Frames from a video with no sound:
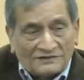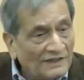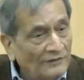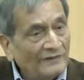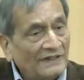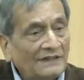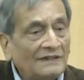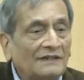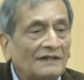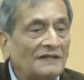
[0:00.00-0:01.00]

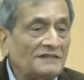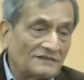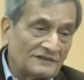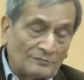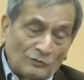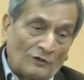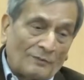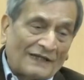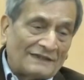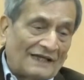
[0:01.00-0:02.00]
Singhvi and Justice
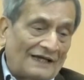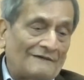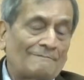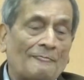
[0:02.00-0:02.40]
Mukherjee.